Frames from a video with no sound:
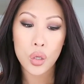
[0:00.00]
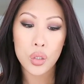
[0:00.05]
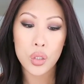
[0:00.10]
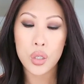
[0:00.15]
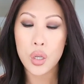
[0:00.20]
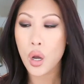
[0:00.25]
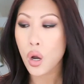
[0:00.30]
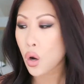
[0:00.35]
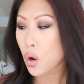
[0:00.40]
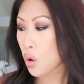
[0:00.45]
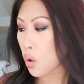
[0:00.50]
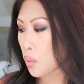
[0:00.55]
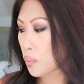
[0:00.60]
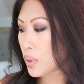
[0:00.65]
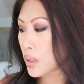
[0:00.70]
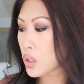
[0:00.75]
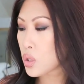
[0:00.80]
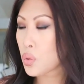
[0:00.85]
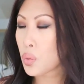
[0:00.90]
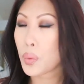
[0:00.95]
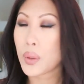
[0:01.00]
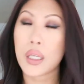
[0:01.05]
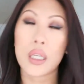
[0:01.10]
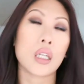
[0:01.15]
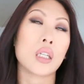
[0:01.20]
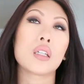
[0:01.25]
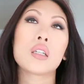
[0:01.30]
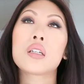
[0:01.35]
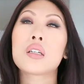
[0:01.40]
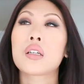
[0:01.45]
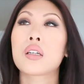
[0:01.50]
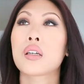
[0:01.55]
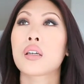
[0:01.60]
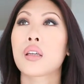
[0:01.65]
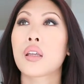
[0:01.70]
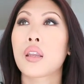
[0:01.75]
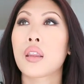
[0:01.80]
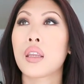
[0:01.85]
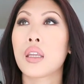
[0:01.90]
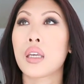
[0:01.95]
So between
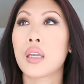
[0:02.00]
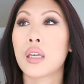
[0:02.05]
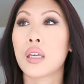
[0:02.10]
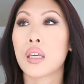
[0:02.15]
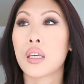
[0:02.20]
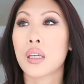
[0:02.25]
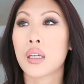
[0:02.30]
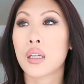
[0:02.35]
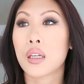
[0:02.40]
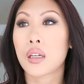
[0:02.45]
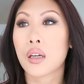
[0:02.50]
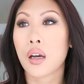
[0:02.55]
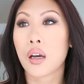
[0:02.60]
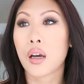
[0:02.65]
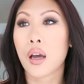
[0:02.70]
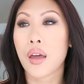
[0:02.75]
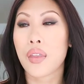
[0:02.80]
the,